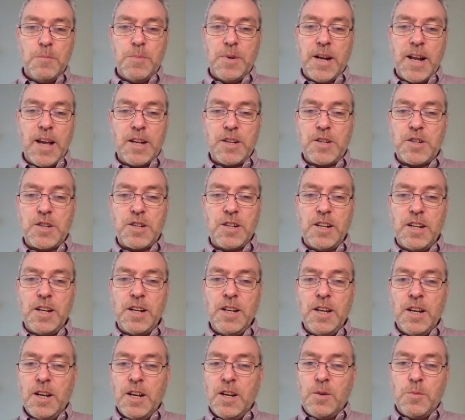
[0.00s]
but
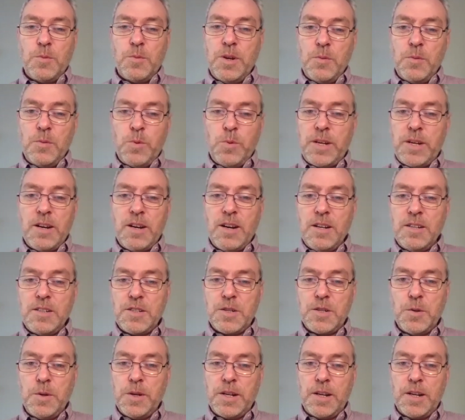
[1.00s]
actually we
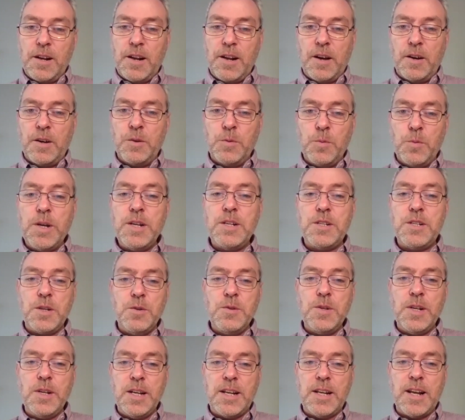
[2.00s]
can't do it alone. We
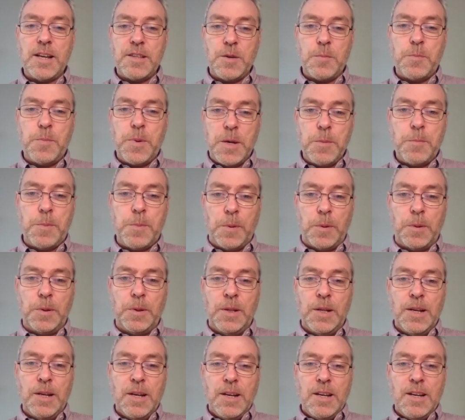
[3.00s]
do need other people.